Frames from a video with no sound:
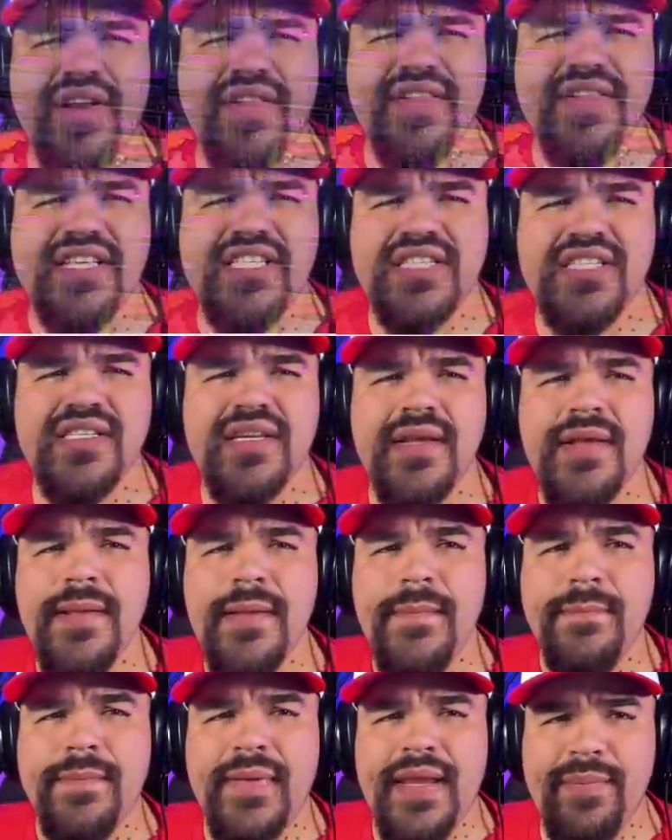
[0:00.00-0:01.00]
of these
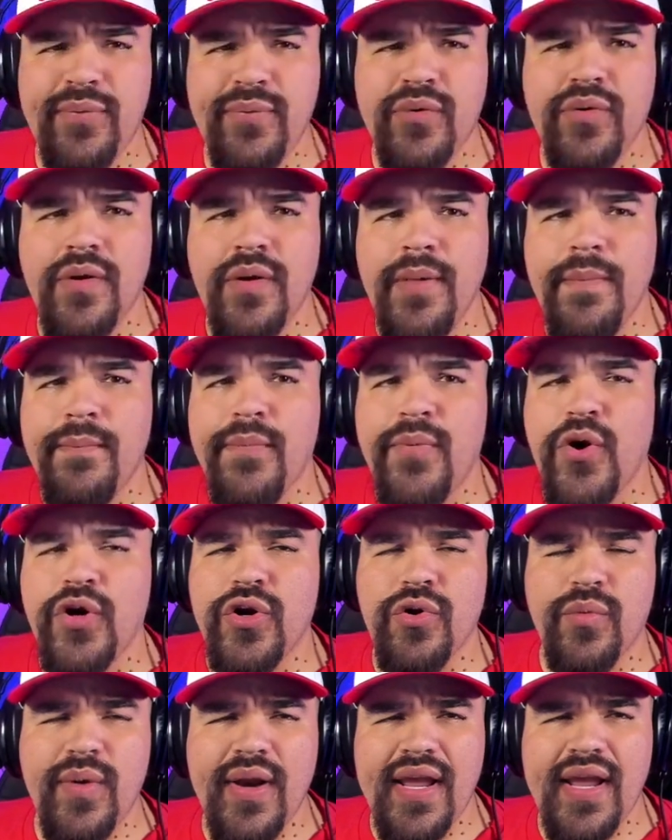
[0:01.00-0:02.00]
people,
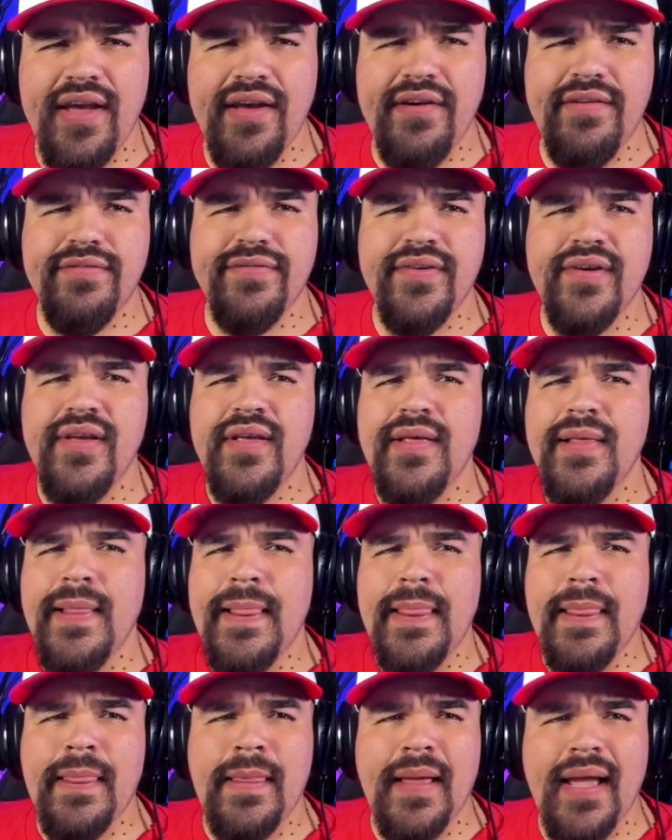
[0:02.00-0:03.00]
Pokerev,
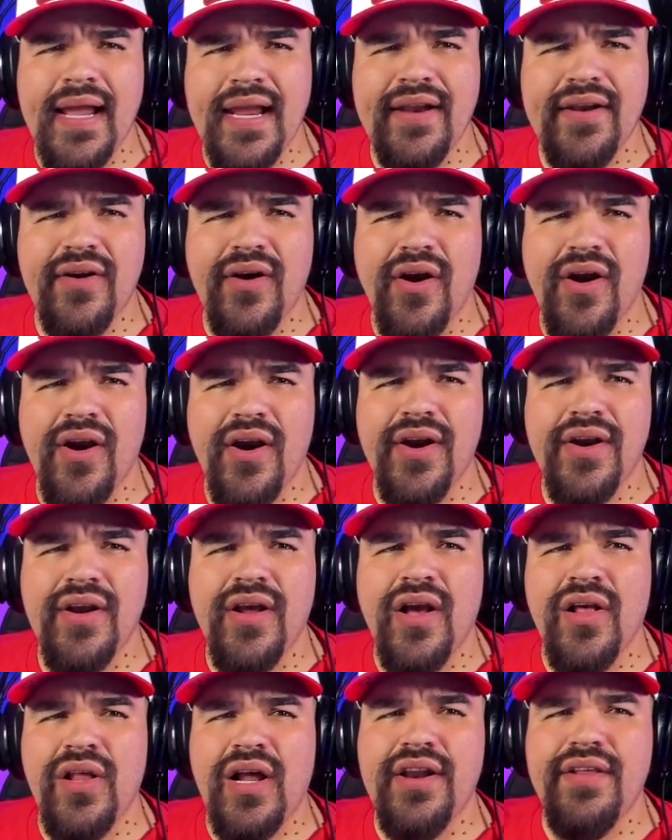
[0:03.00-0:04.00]
Lionheart,
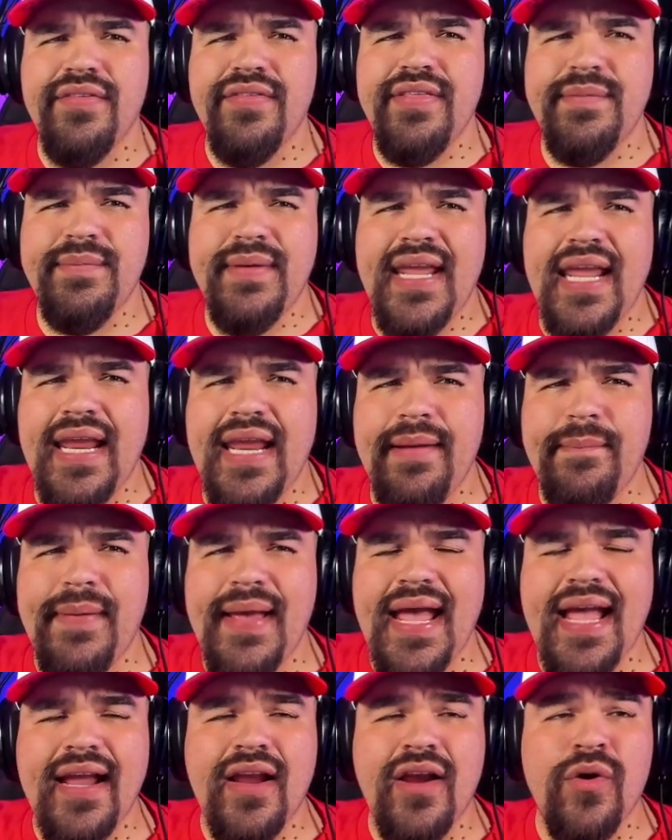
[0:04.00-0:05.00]
a lot of them came
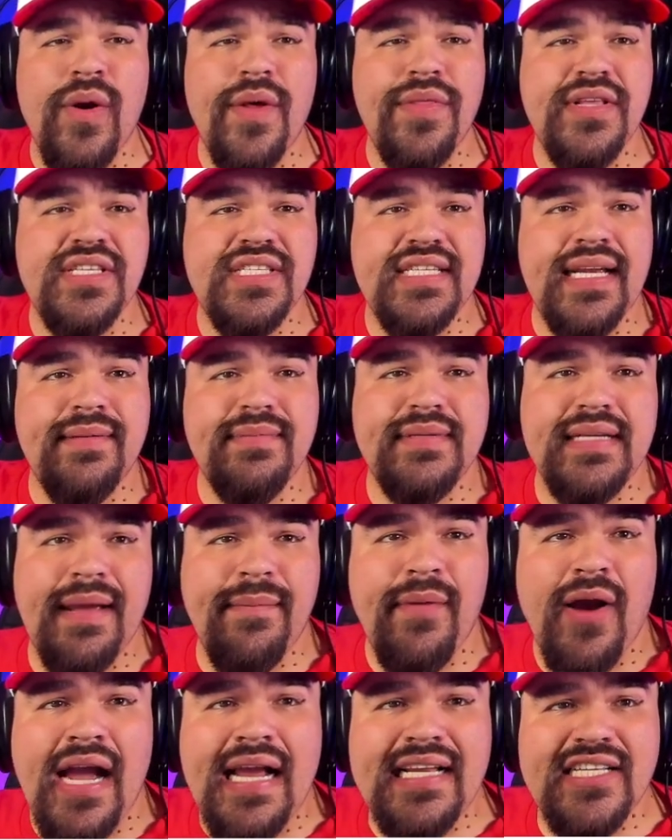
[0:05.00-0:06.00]
back around the same
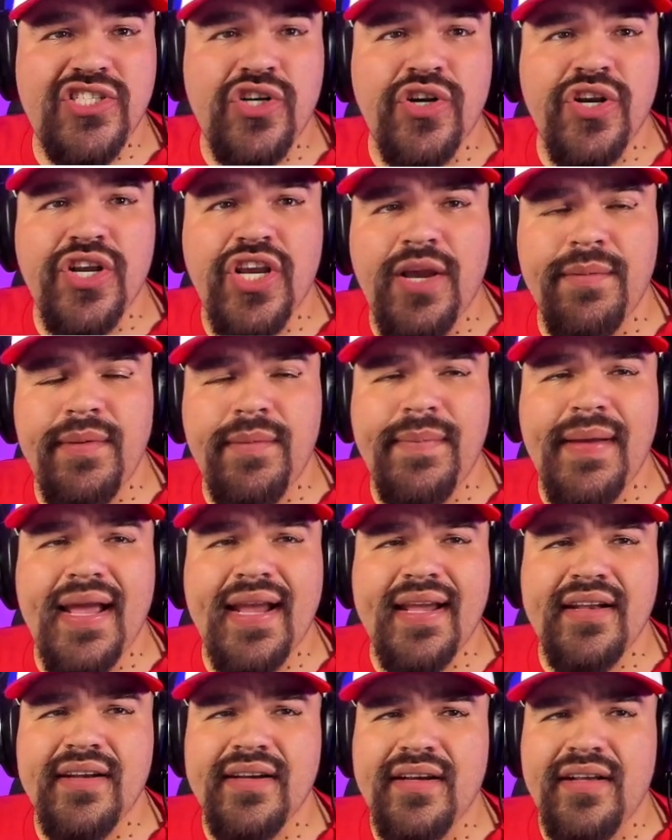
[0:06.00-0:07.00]
time I started coming
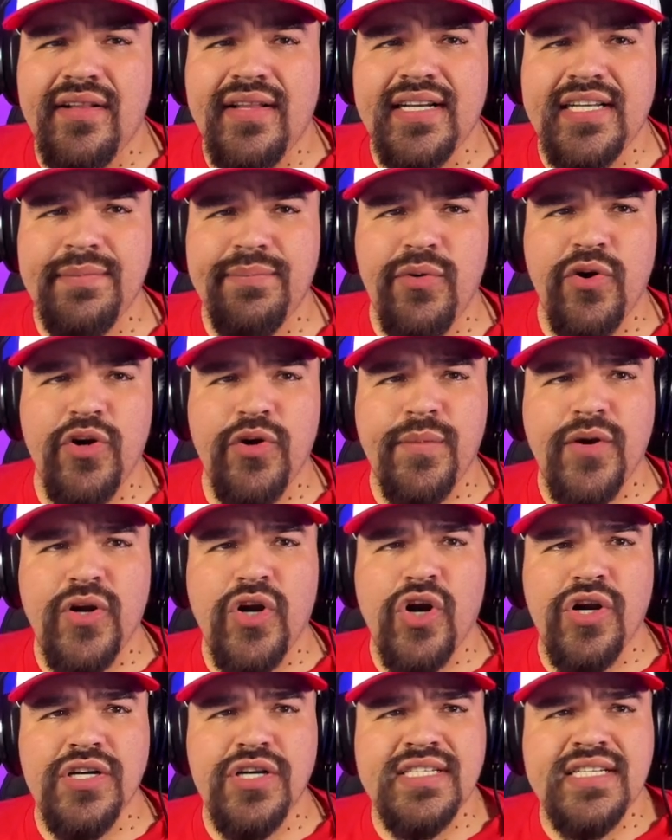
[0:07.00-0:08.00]
back into collecting Pokemon
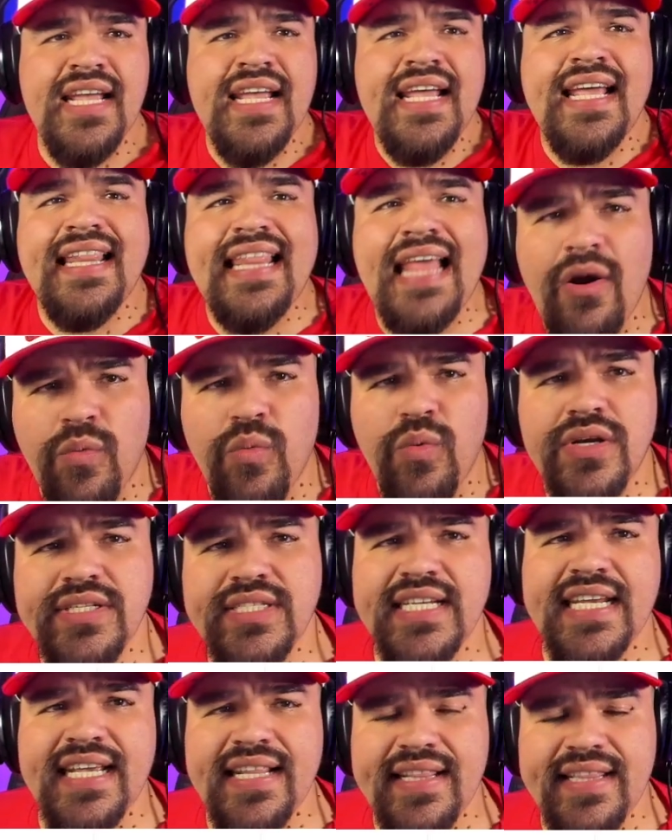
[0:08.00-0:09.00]
cards, and that
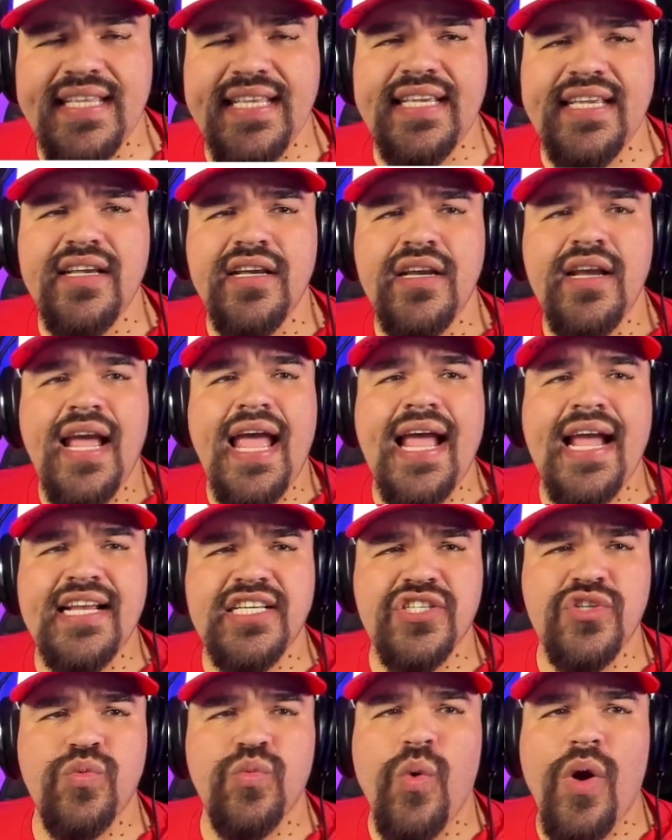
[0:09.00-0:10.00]
was in the
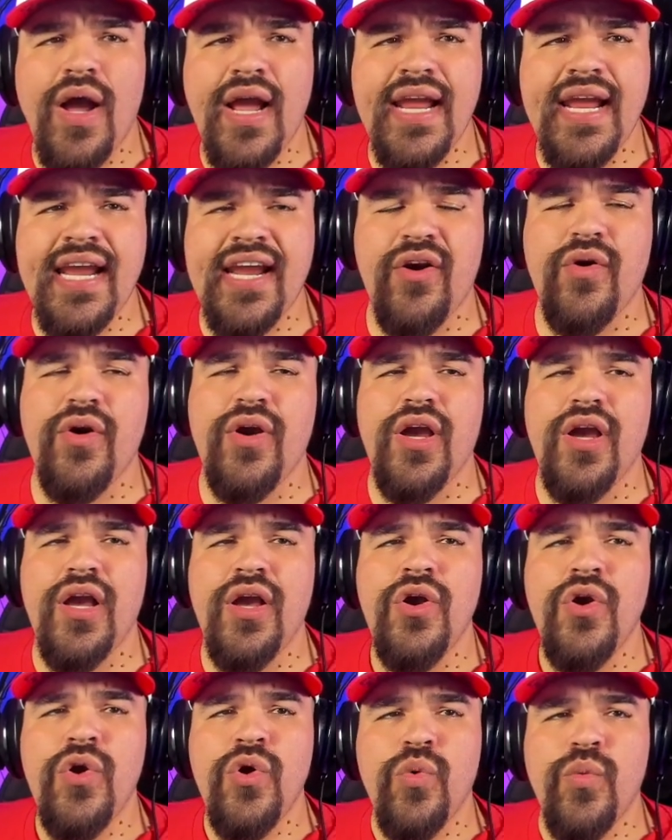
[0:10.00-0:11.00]
X and Y era
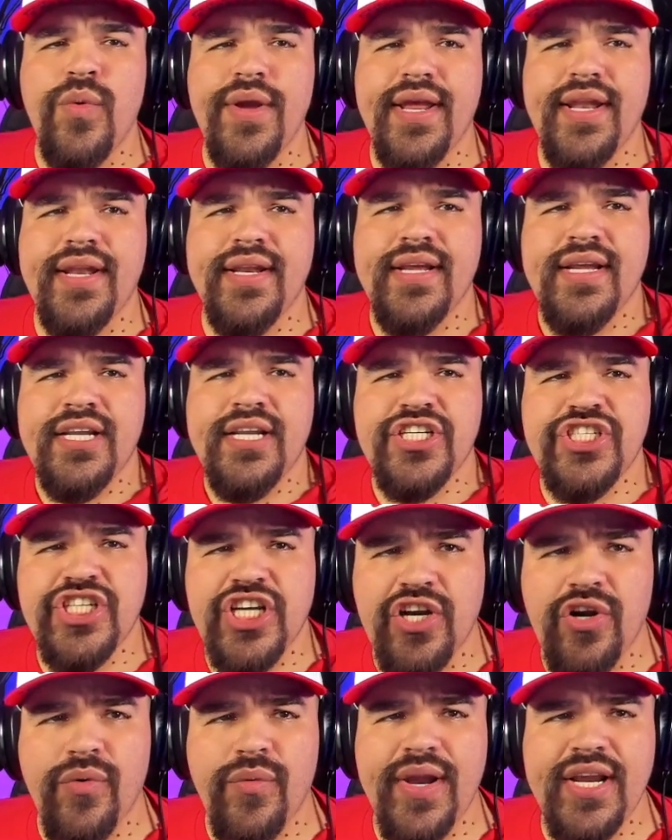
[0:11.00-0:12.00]
when
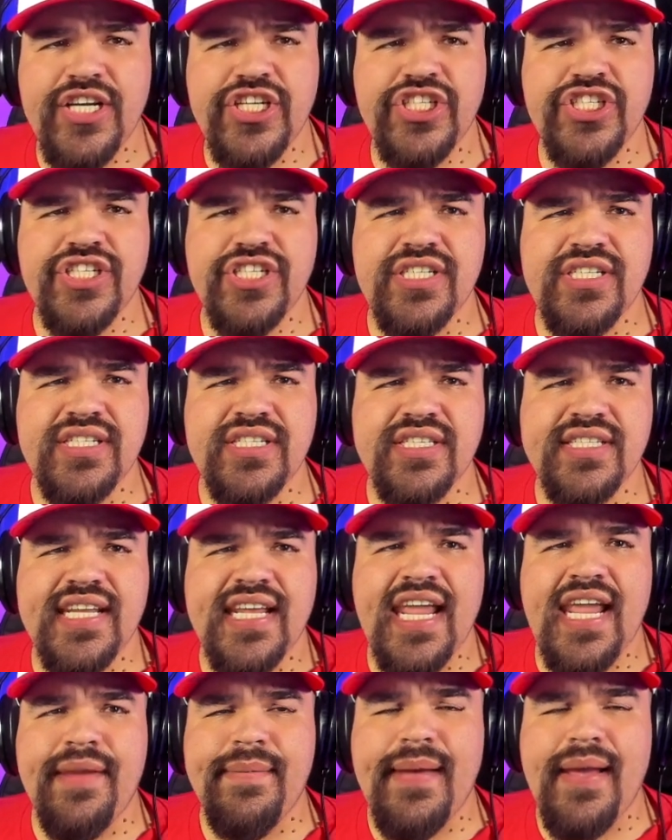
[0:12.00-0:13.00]
Generations
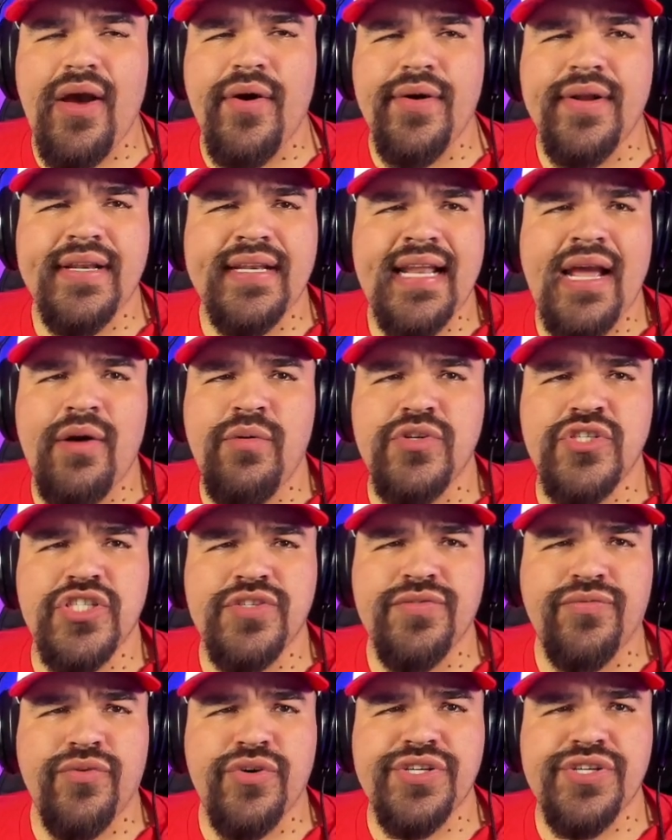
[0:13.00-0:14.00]
came out, and that was
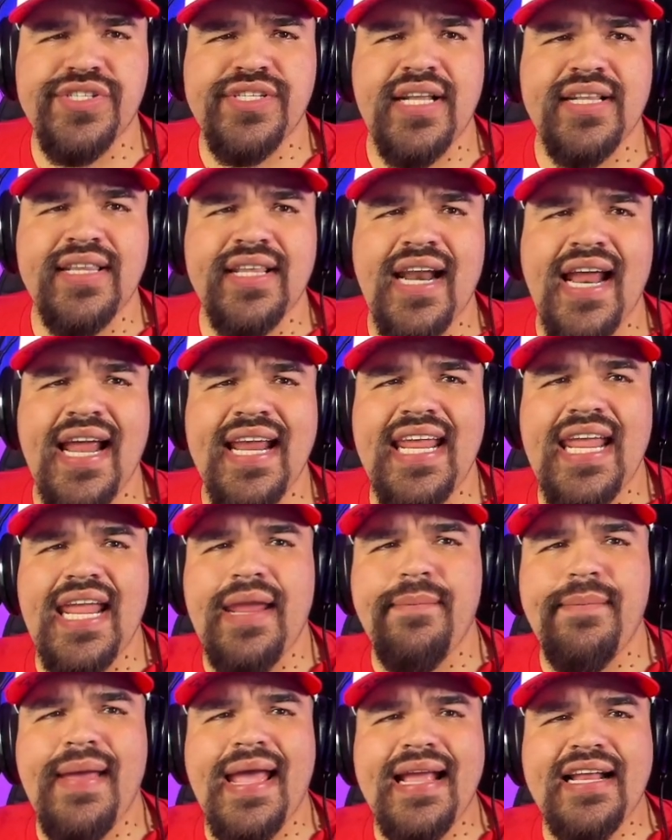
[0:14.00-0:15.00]
the first set that I
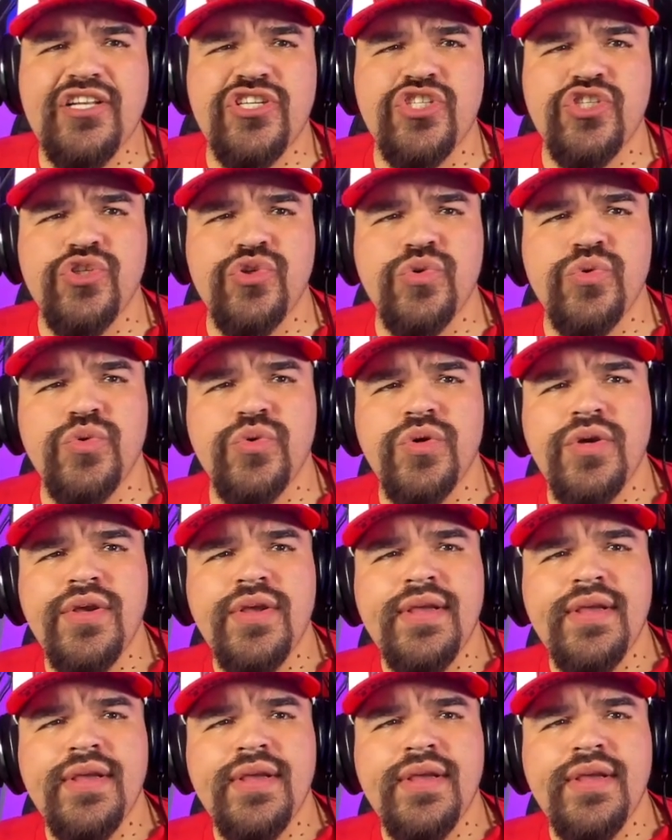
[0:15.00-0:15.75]
came back to,